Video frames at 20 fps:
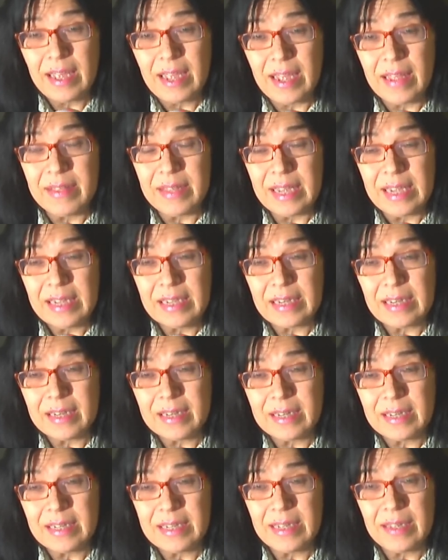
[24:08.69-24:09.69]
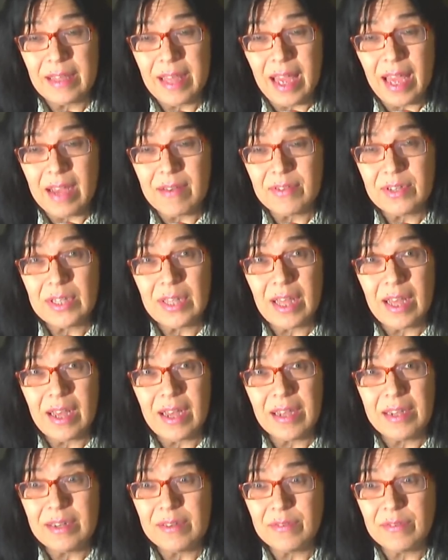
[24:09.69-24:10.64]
and they can have a lot